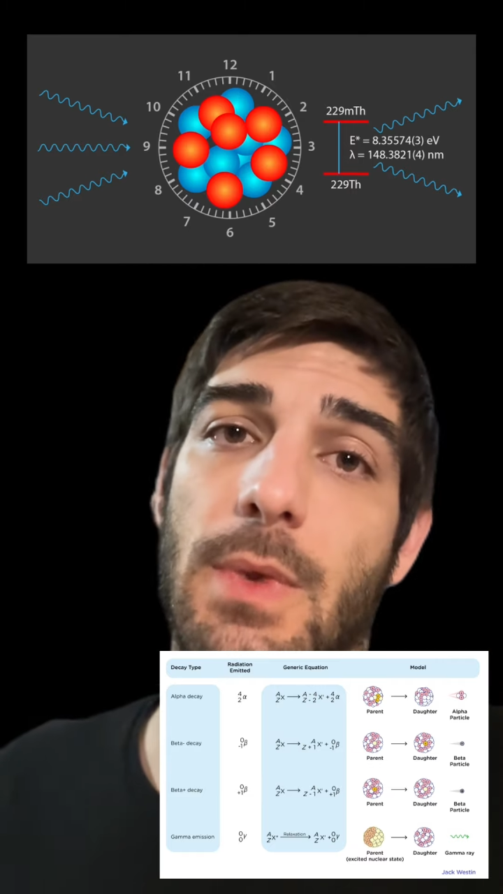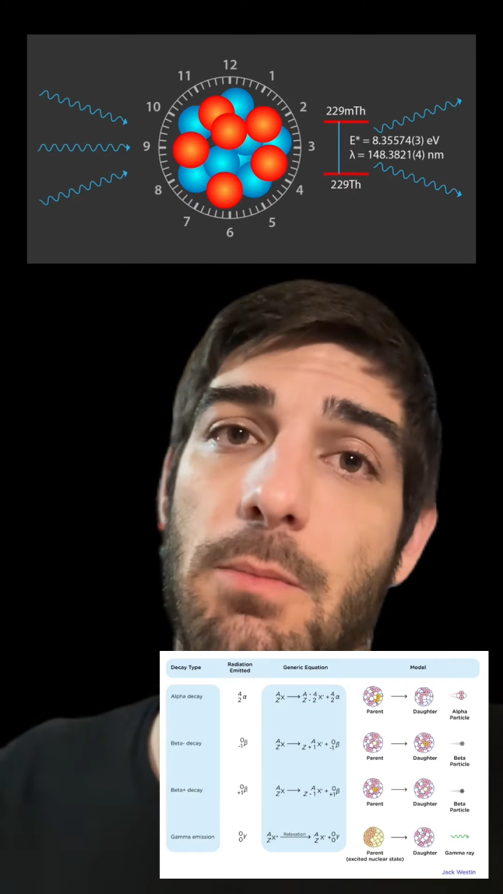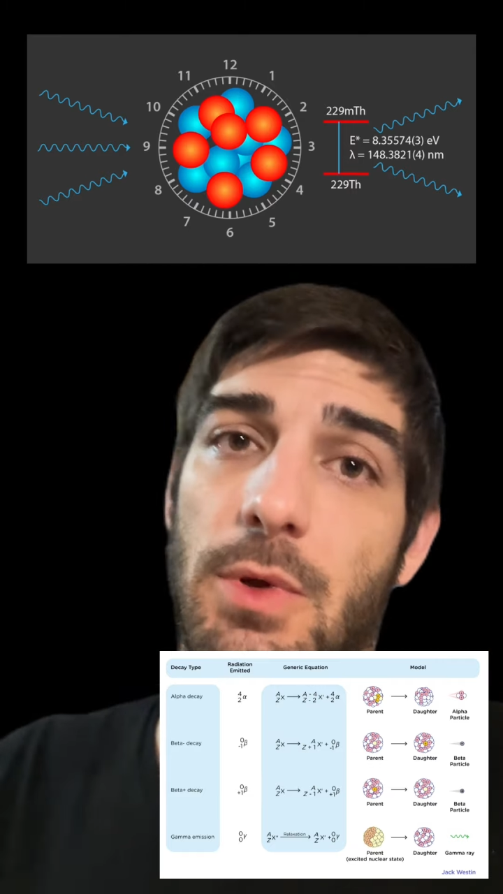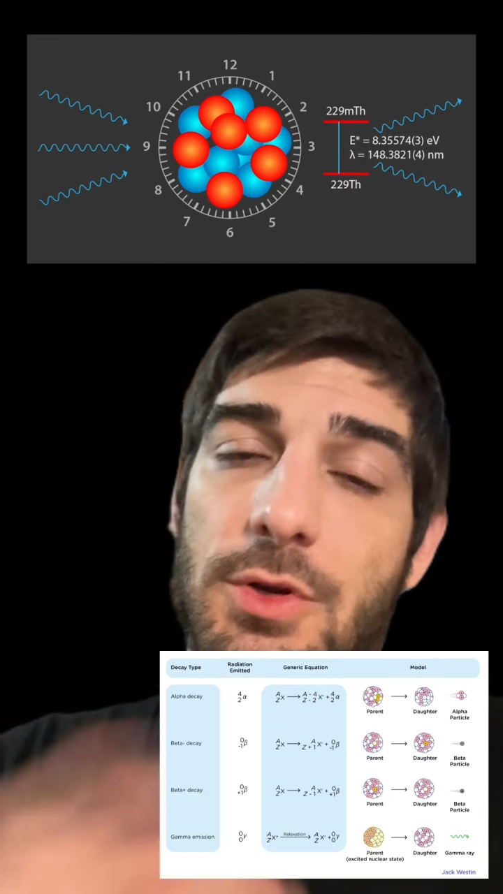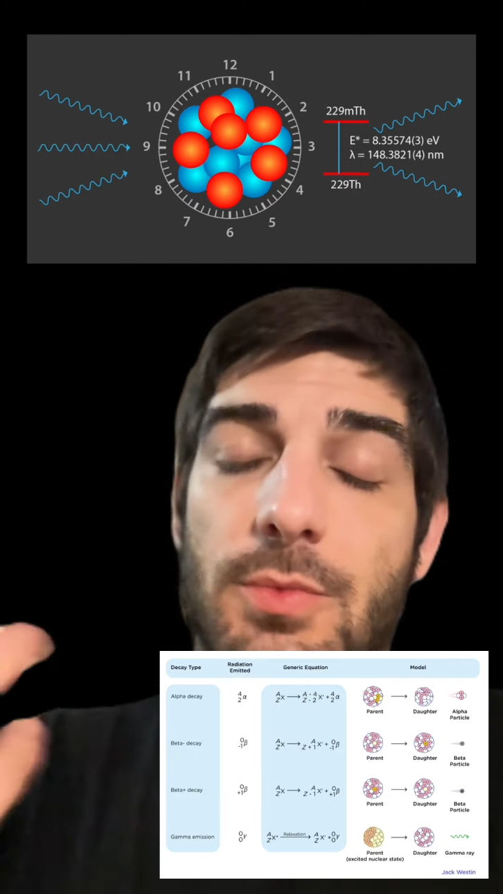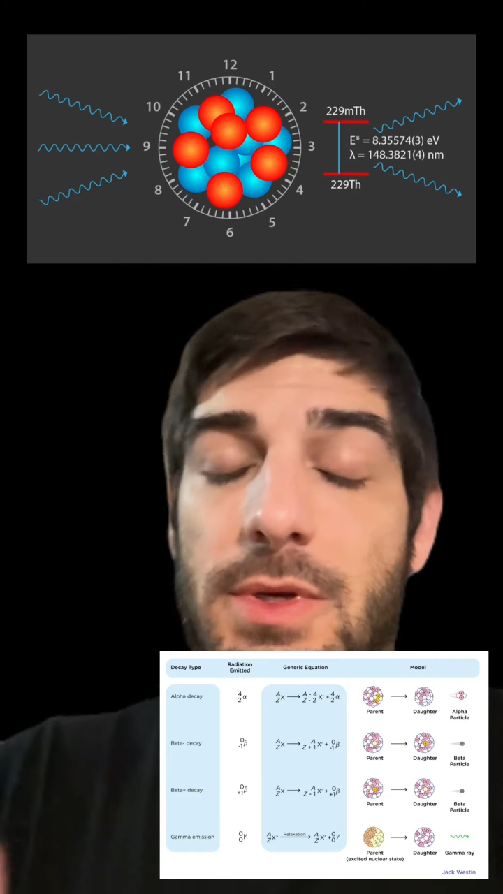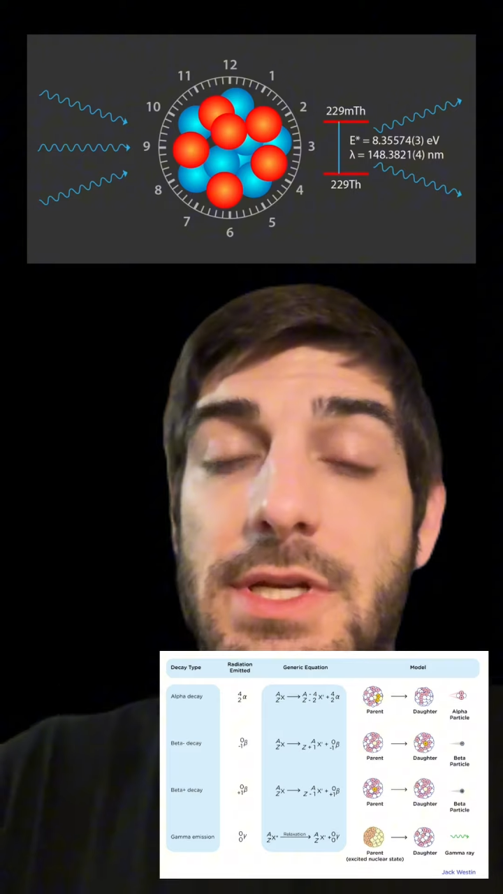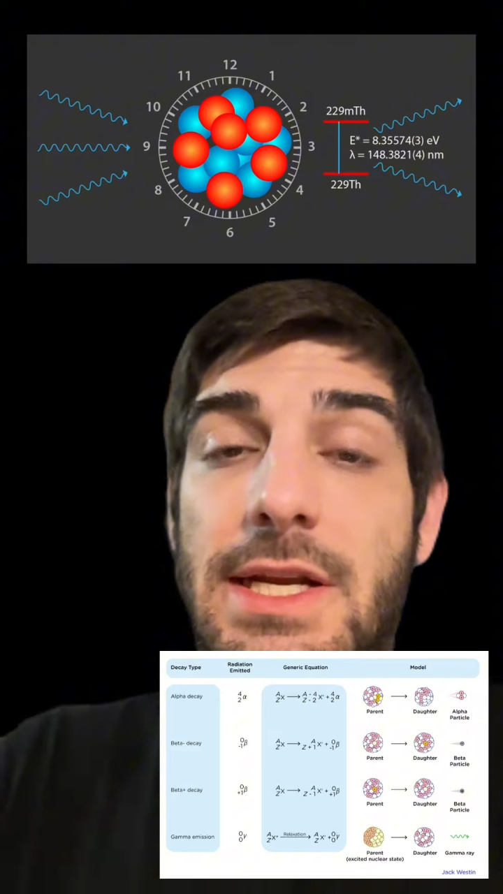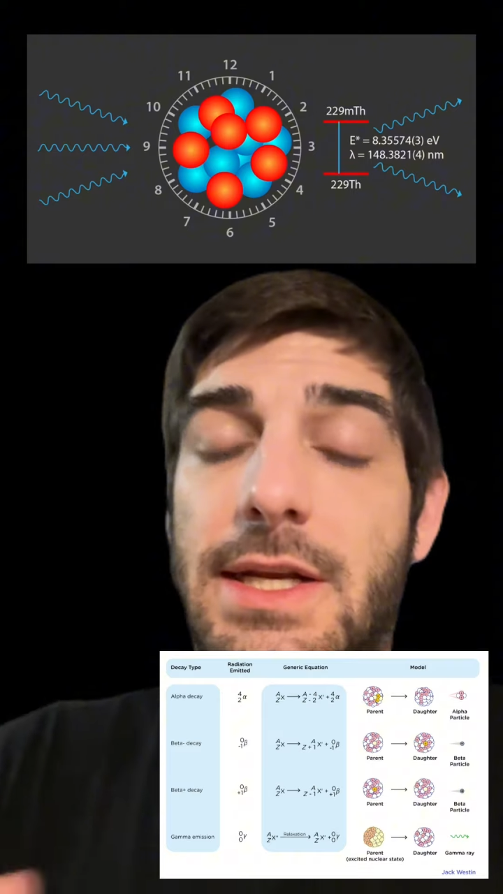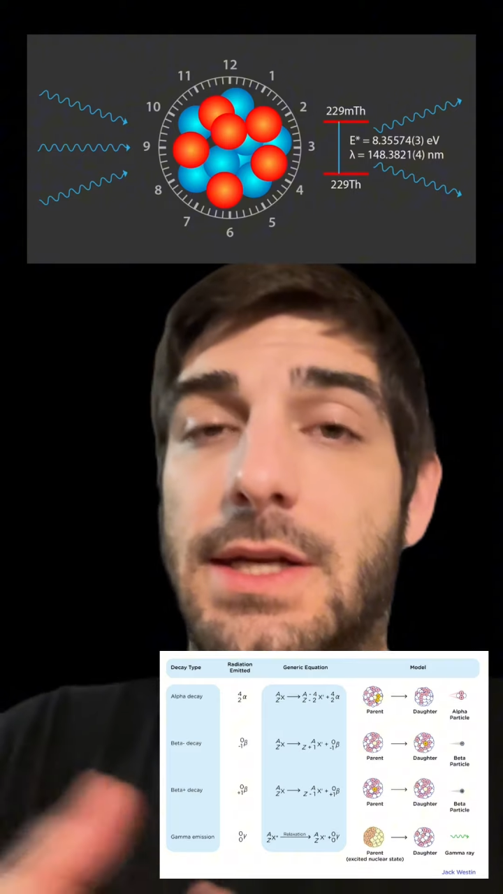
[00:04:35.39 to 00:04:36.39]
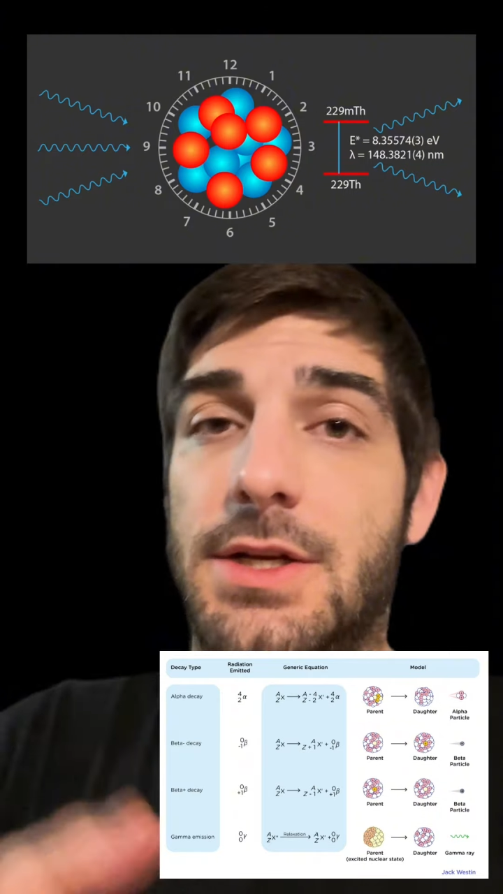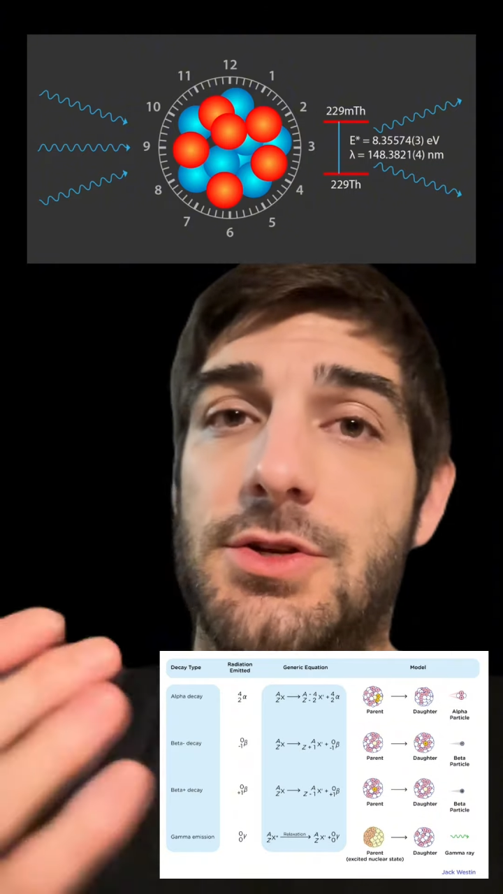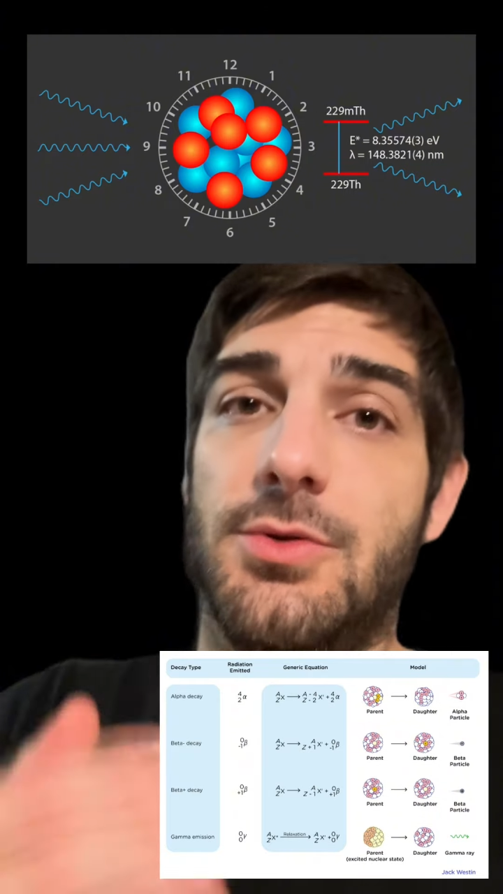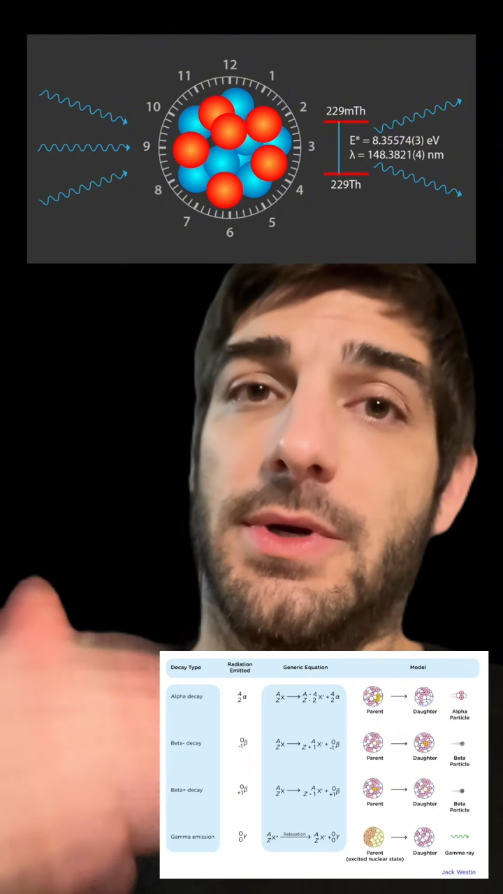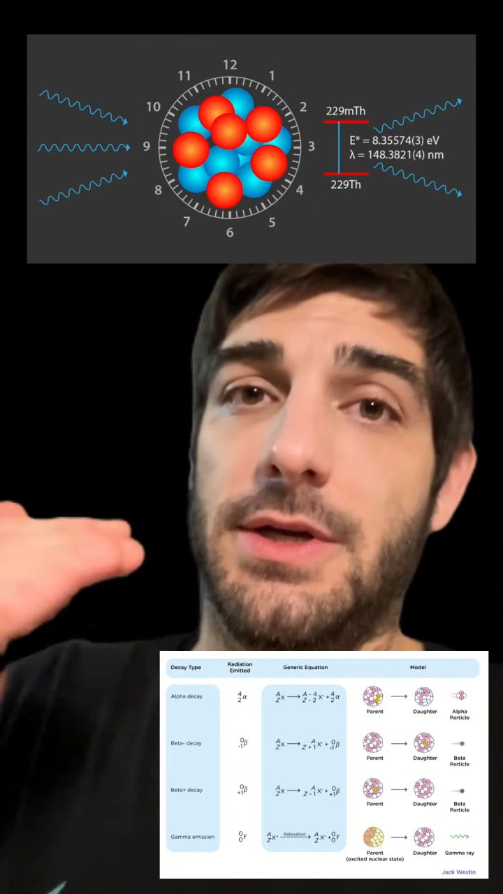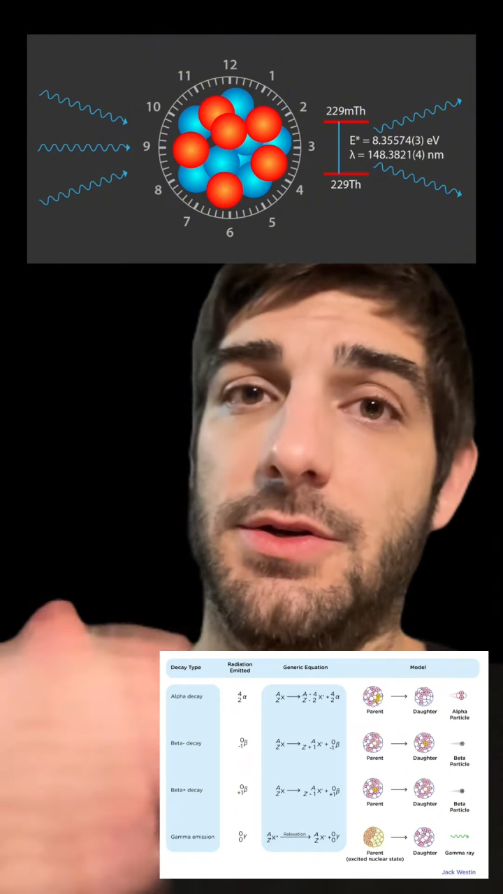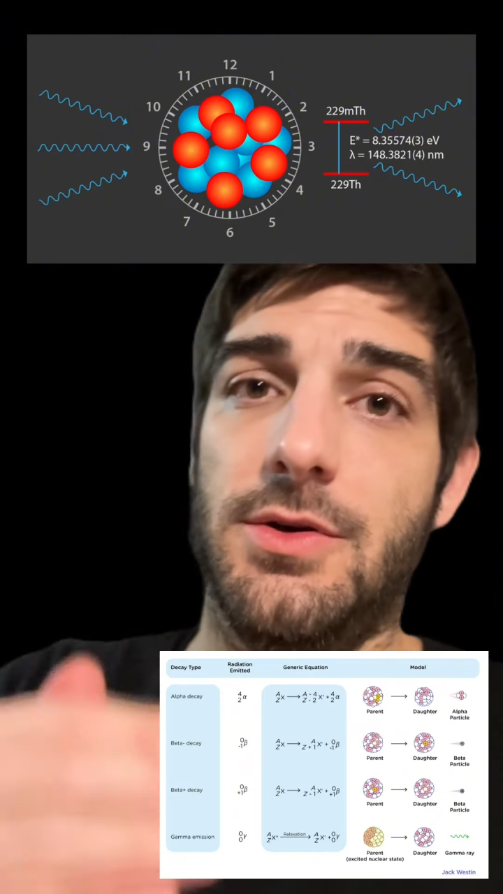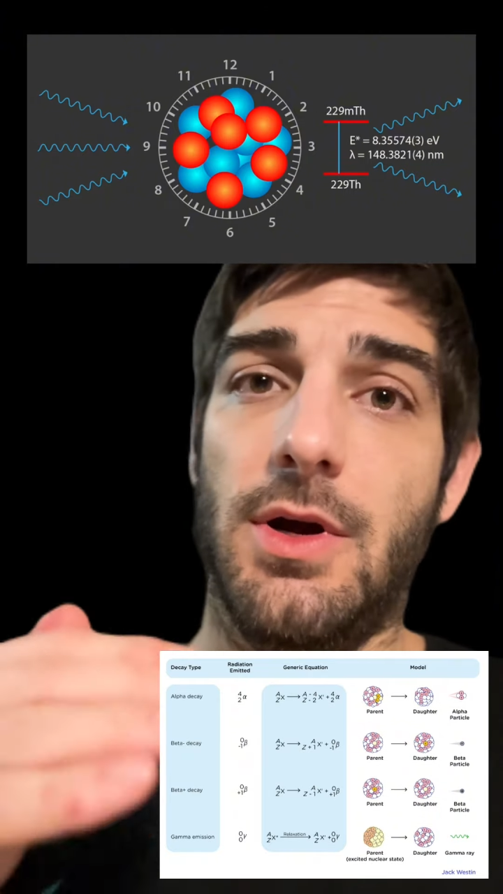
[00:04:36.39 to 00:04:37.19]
but you would need it into an